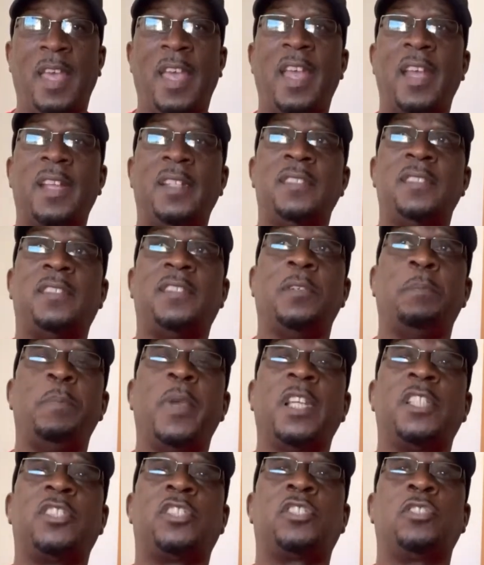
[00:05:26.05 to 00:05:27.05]
and to
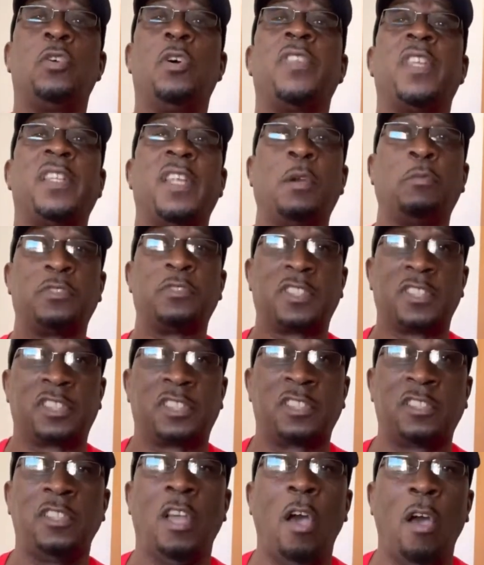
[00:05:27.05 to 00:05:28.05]
make sure that there was a
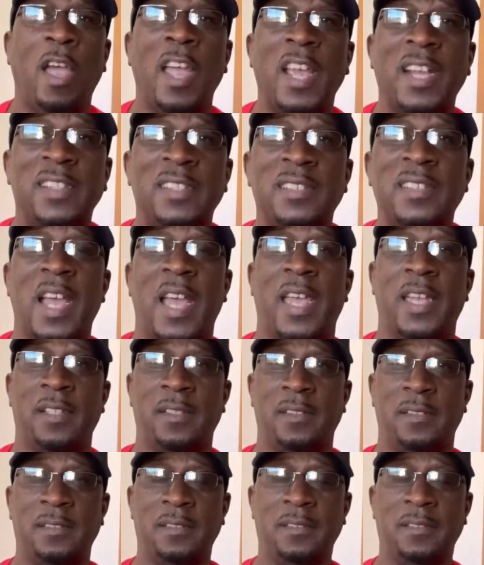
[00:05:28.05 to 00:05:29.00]
star at night,